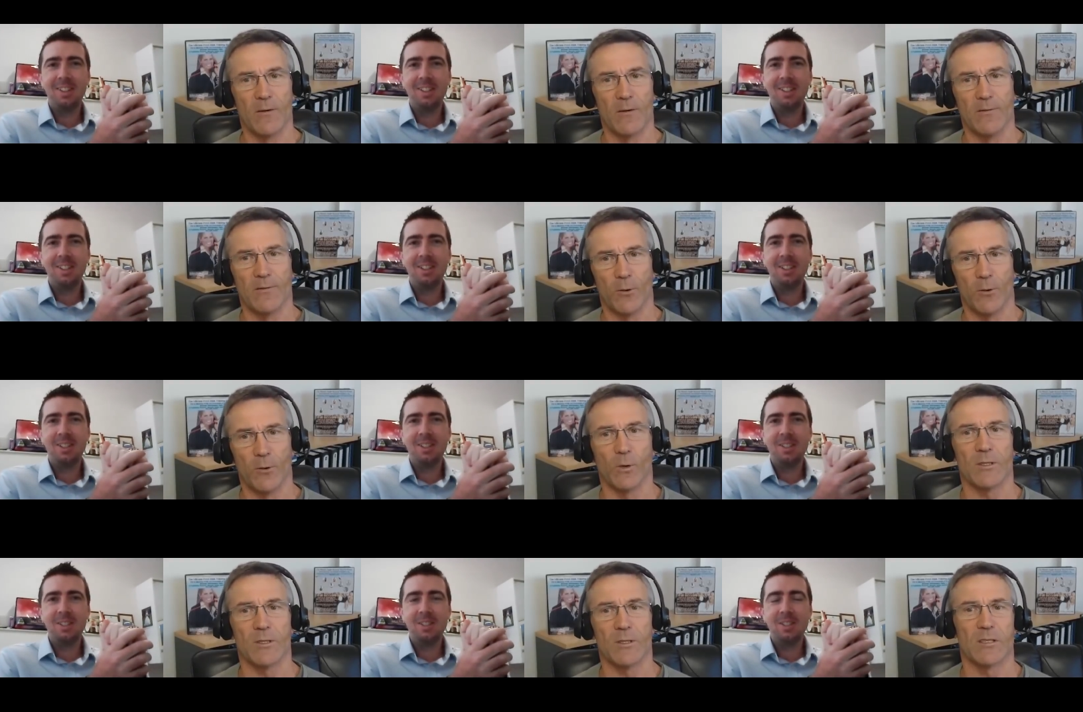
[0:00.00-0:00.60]

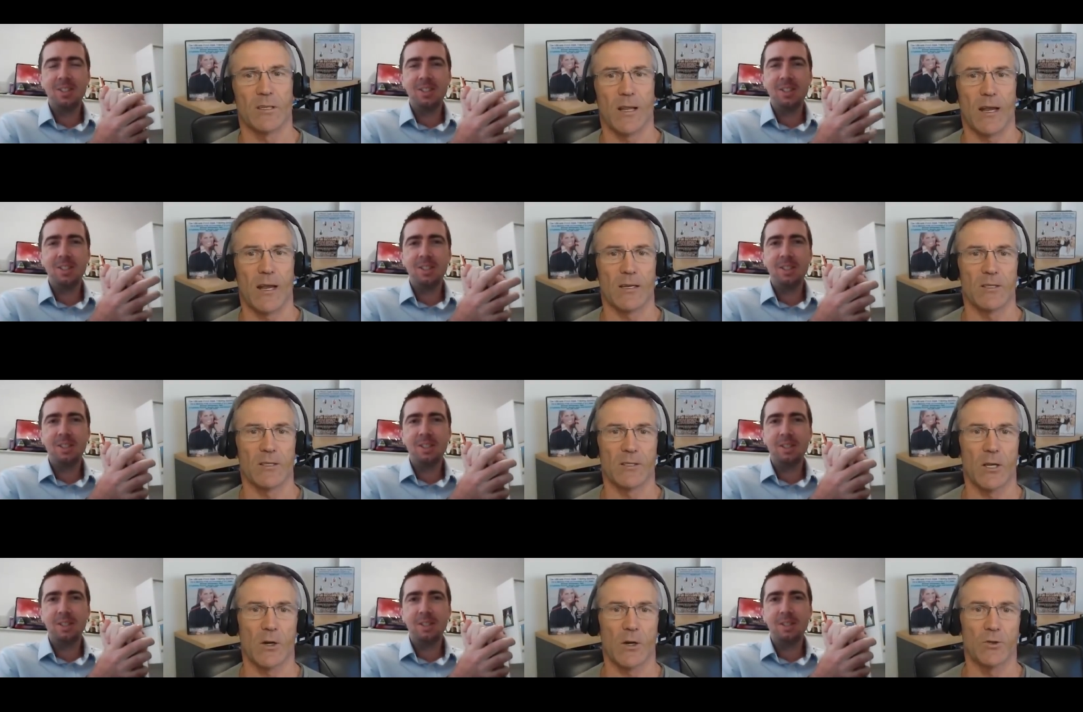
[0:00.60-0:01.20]
Speaker 1: forward slash
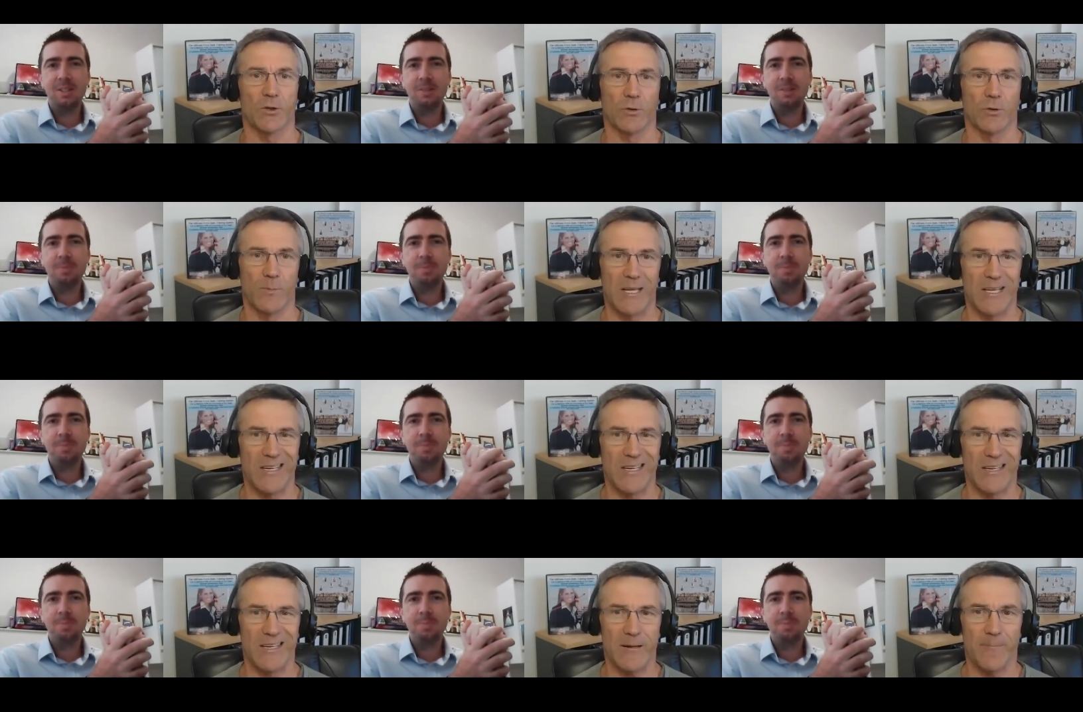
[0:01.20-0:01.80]
social
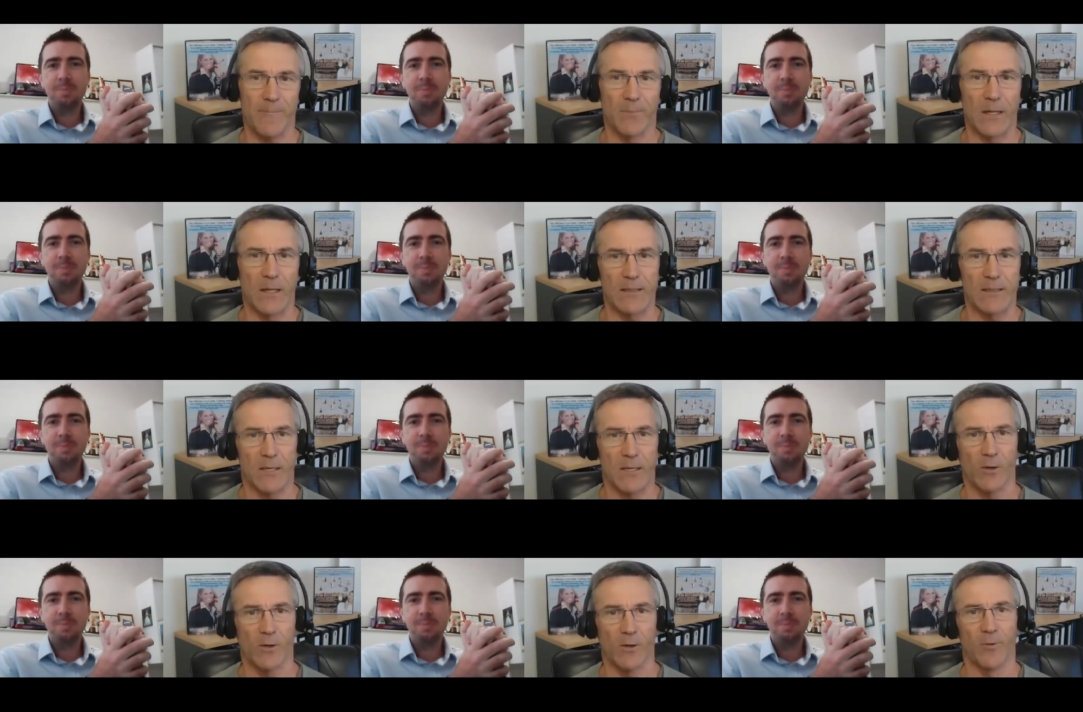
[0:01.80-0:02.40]
media. That's
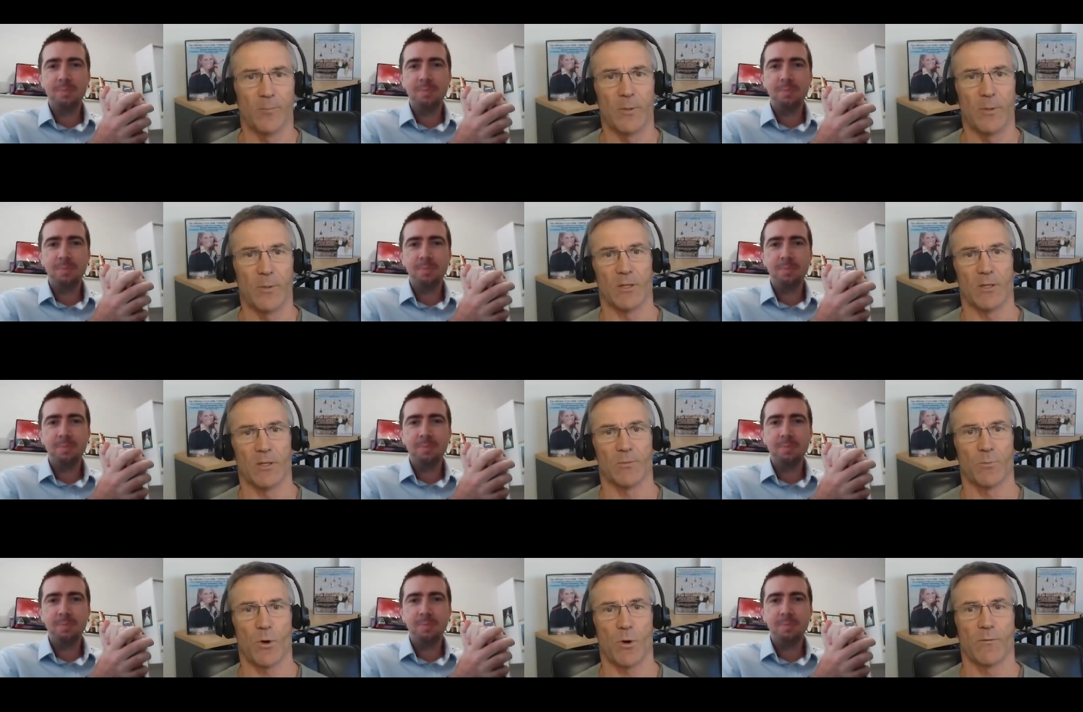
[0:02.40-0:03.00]

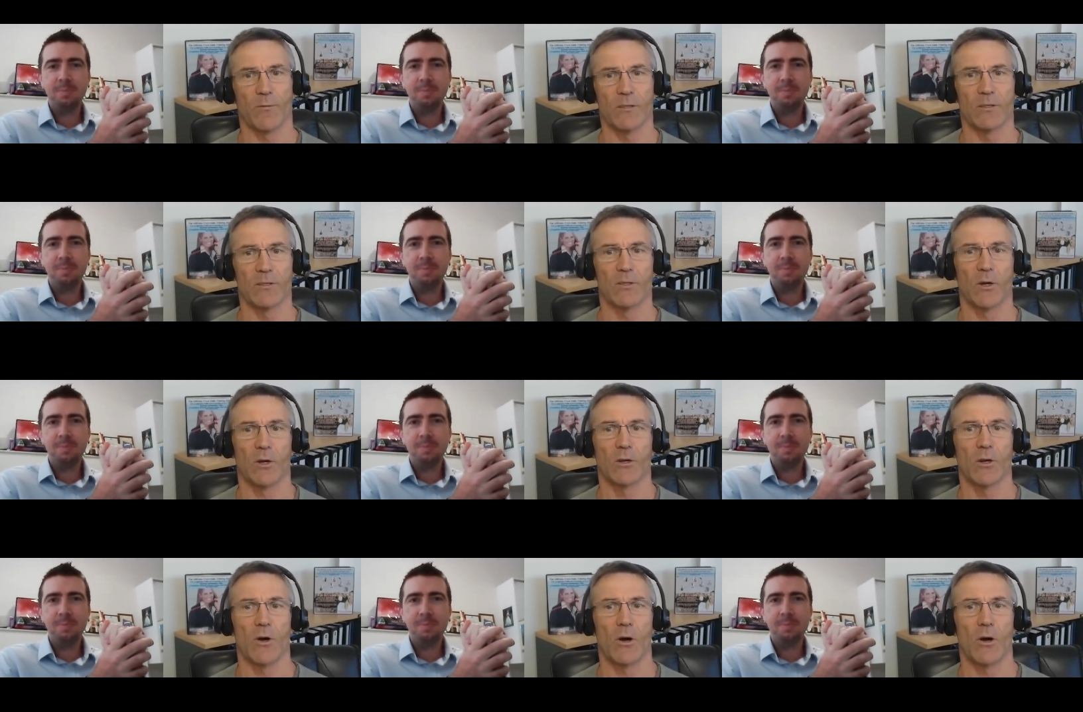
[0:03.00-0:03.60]

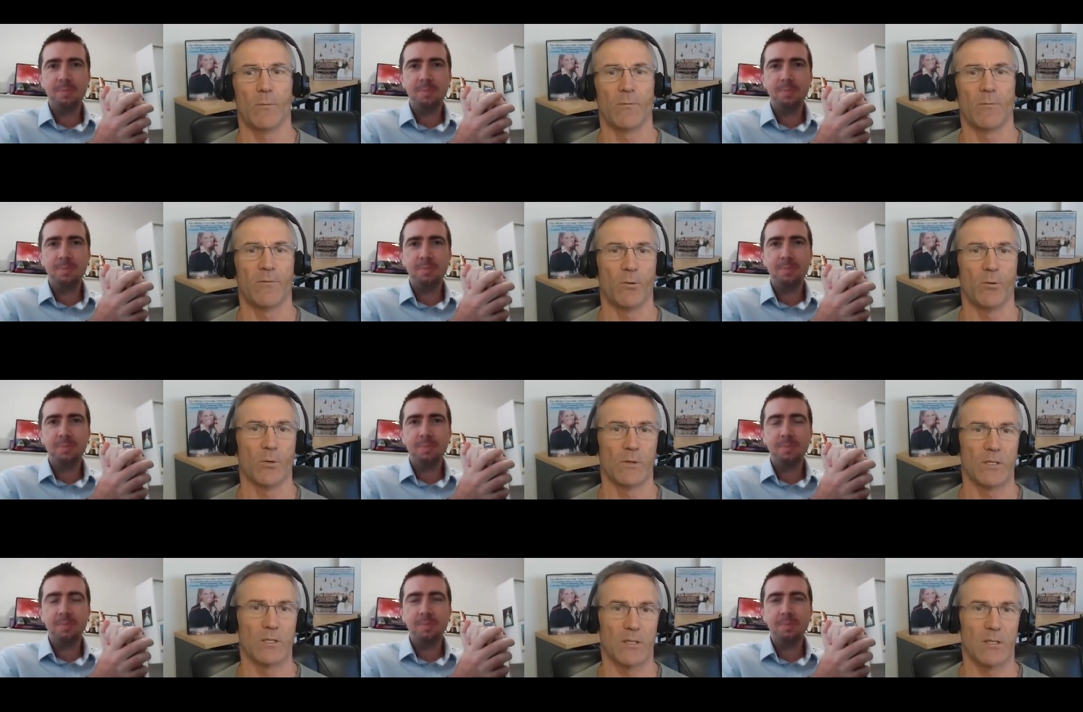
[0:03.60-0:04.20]
healthbusinessprofits.com
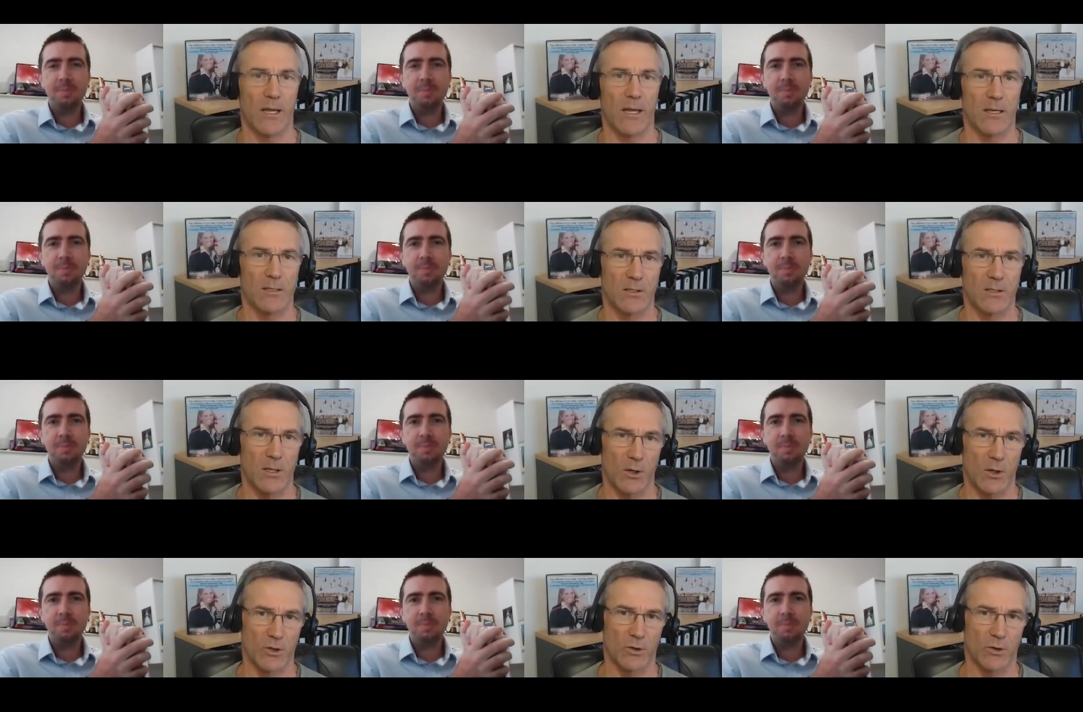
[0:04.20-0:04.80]
forward slash
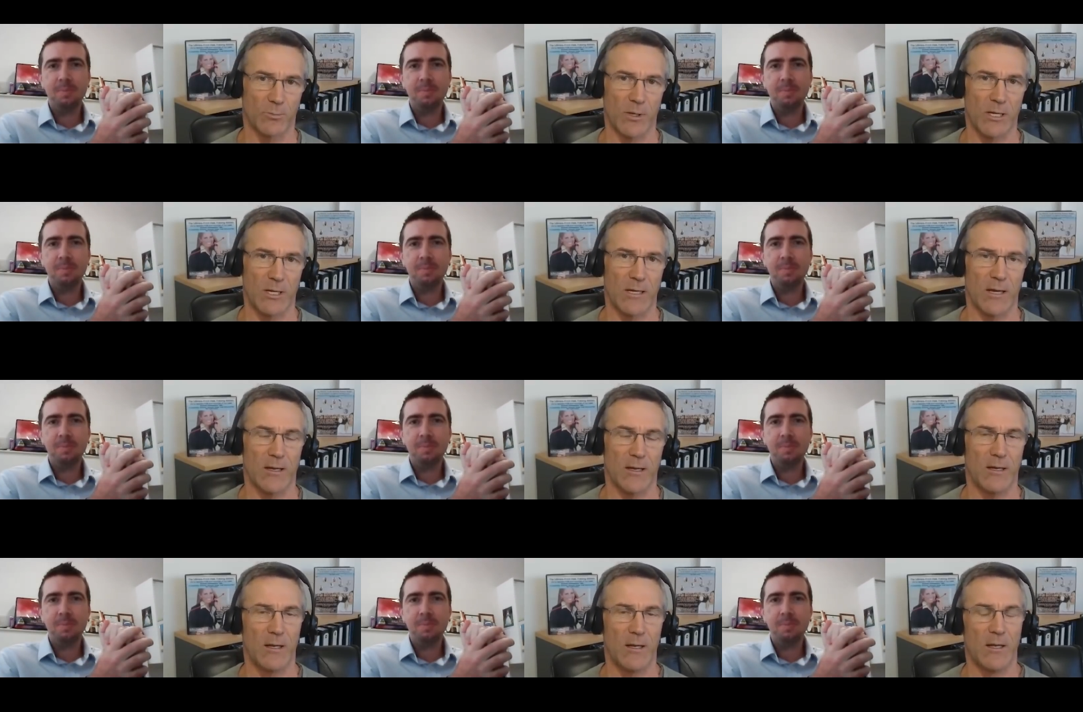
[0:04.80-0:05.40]
social
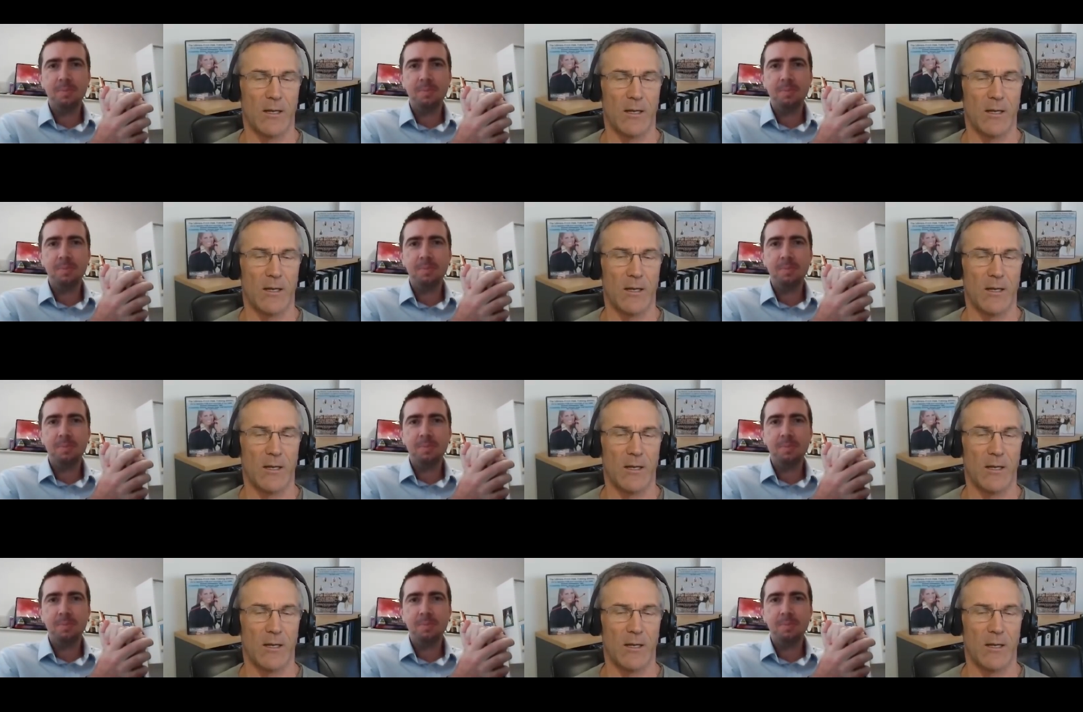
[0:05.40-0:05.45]
media.